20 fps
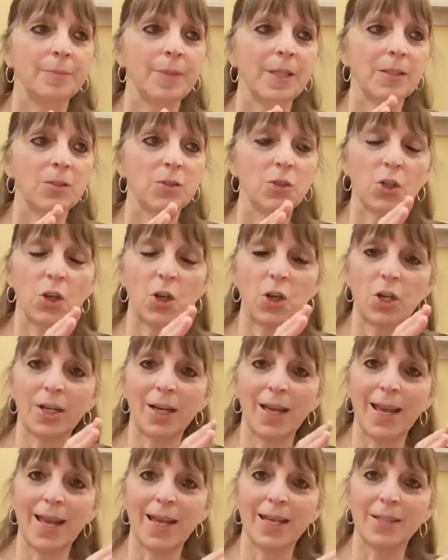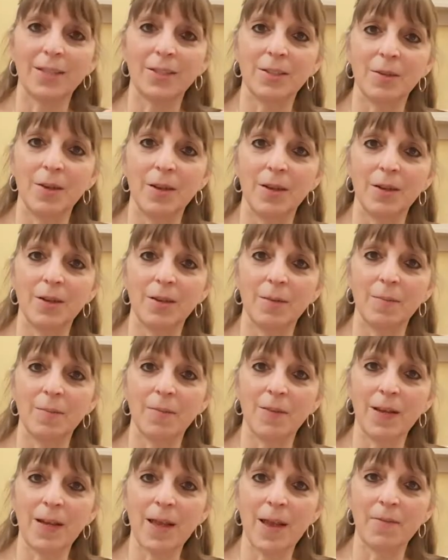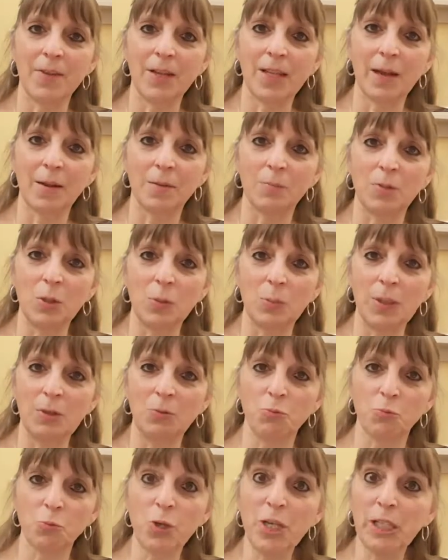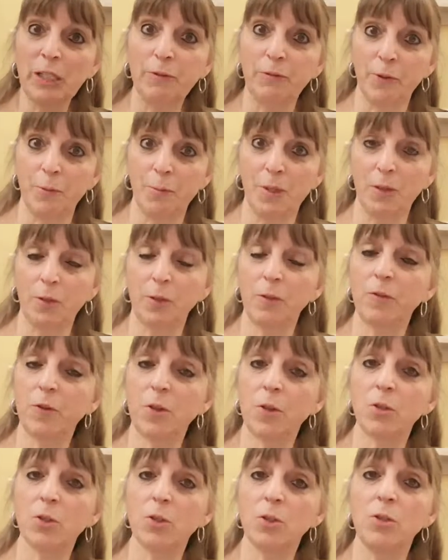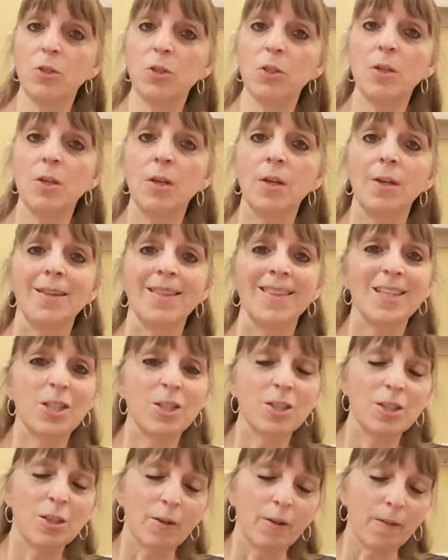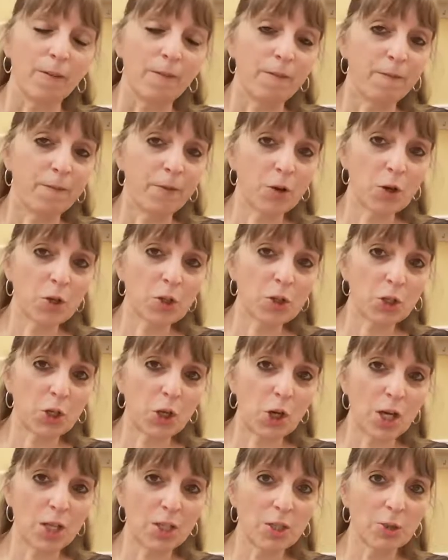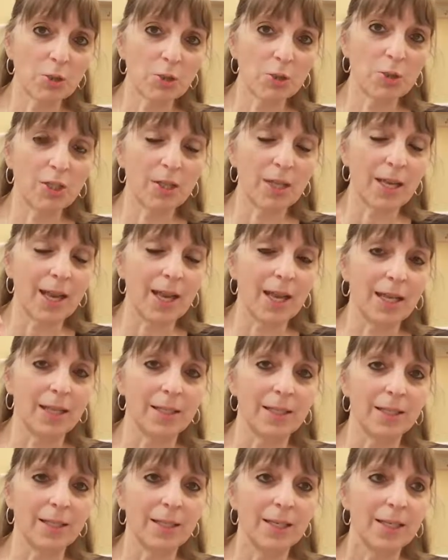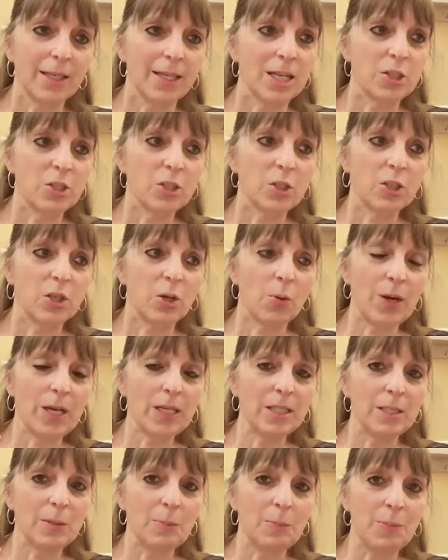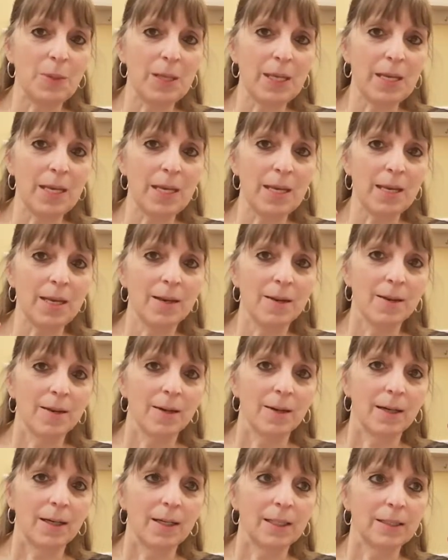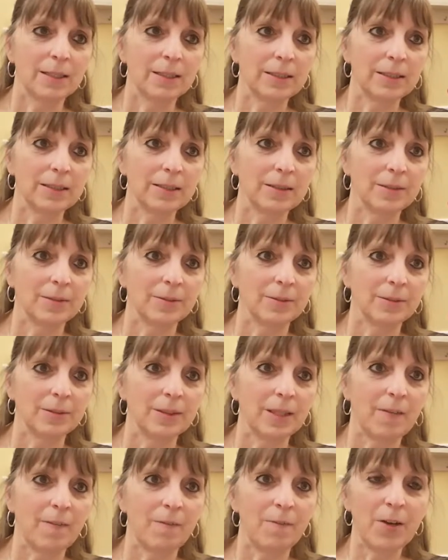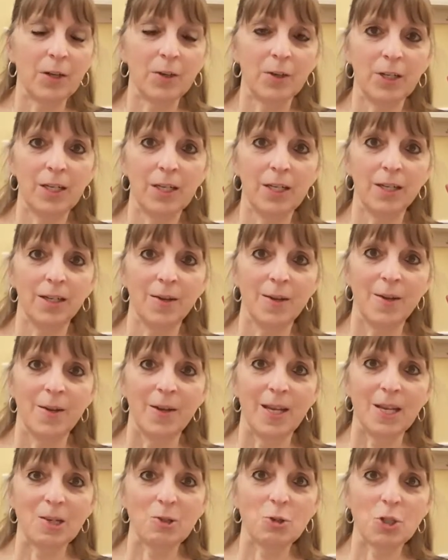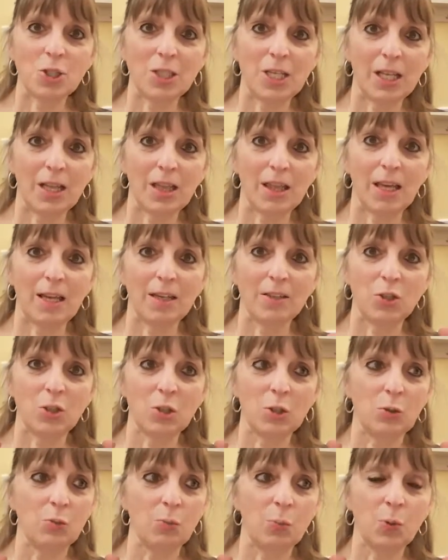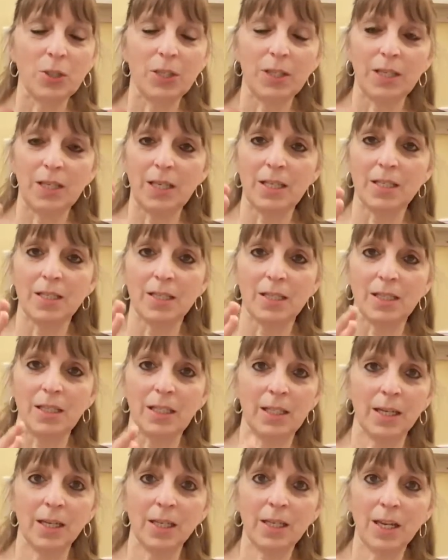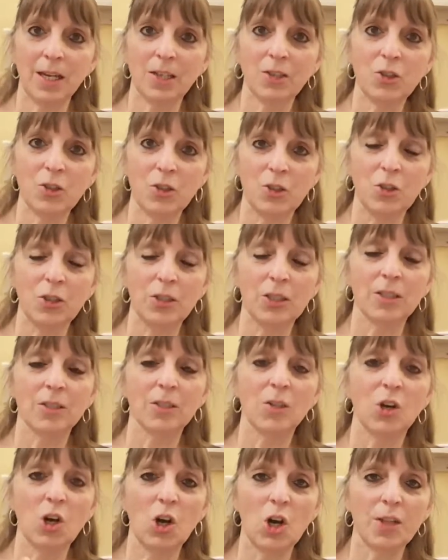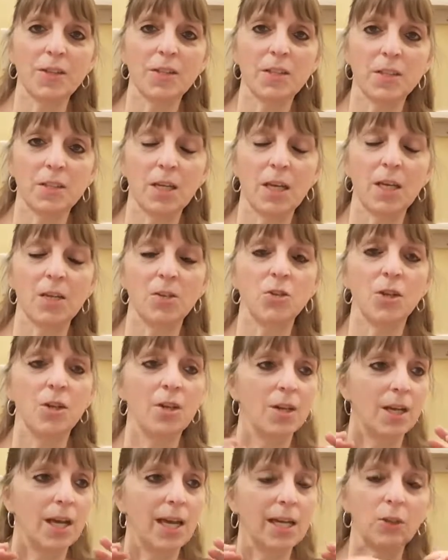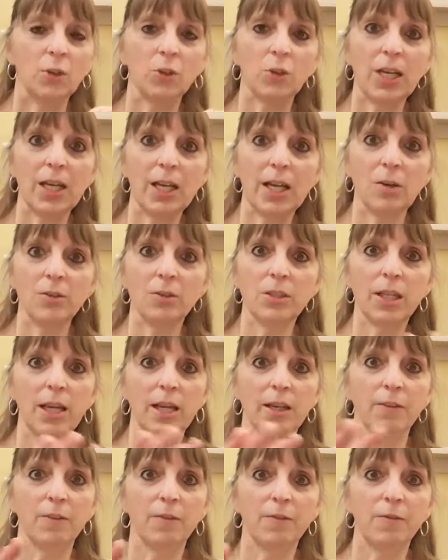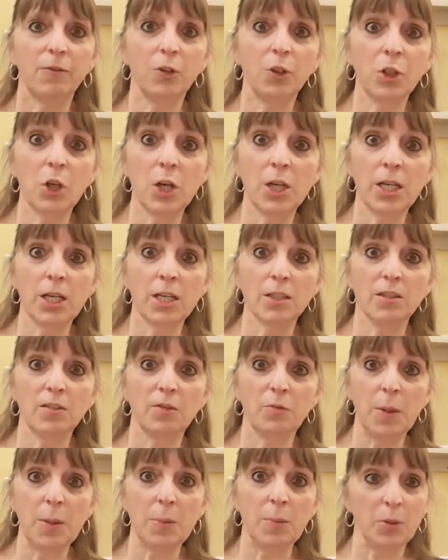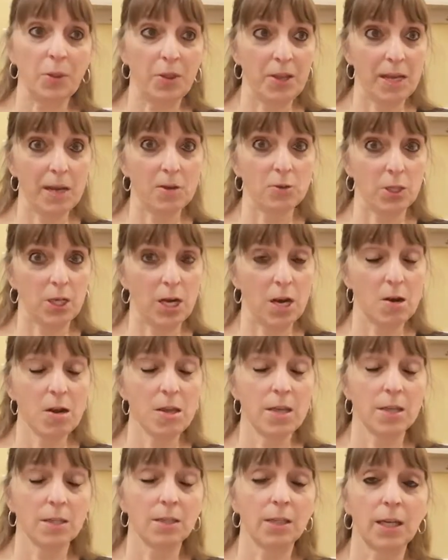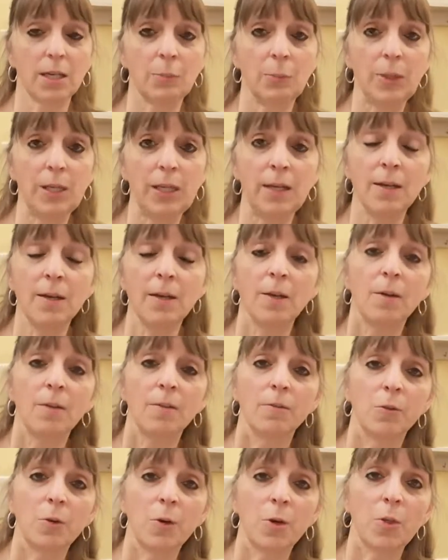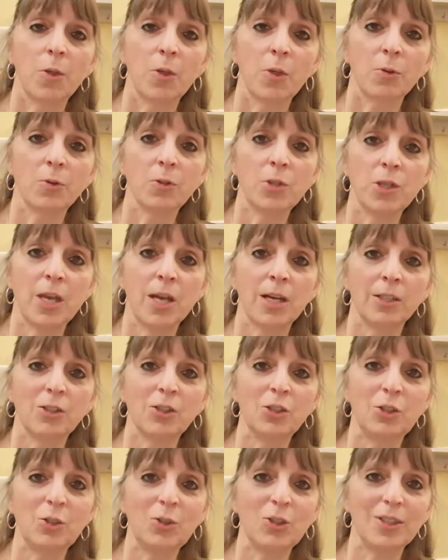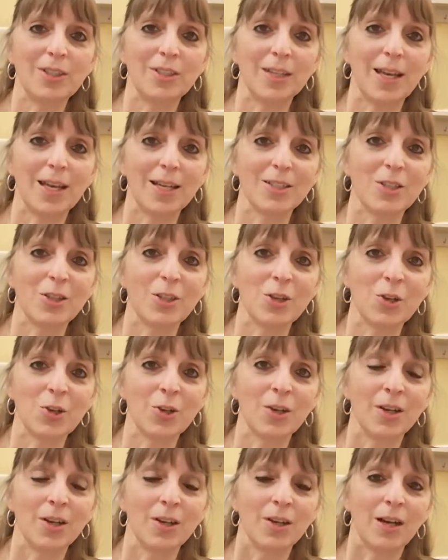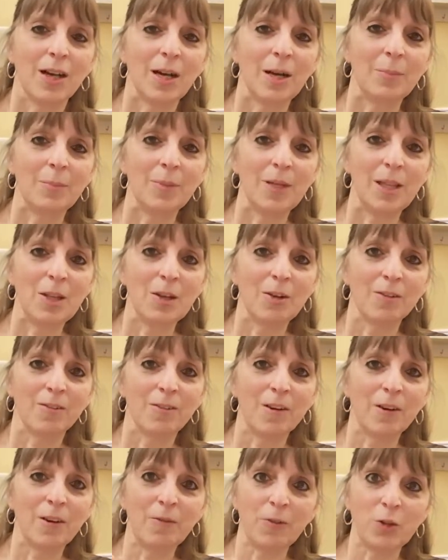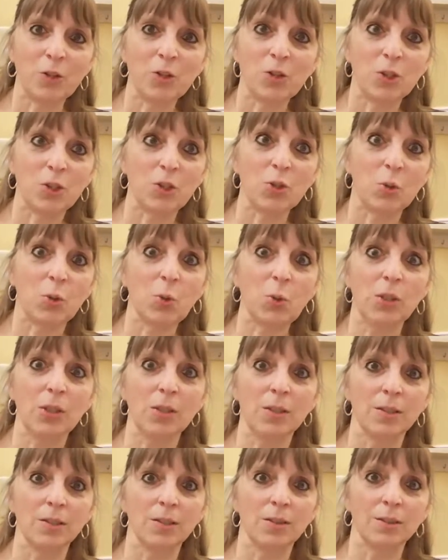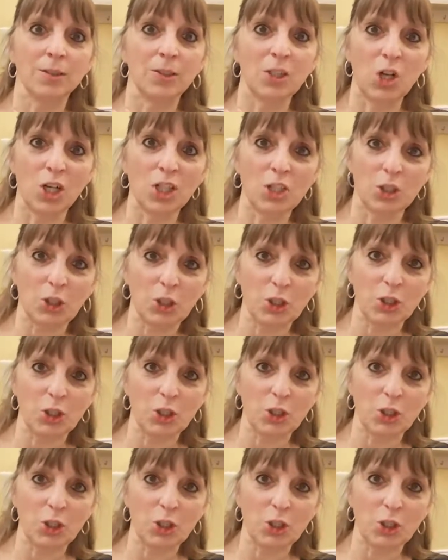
song and having that to be really familiar for those students. This is their first concert, and it's going to be a very interesting thing to put these young students on the stage and looking out at a full audience of people. Think how scary that's got to be for those young students as they're in their very first school concert.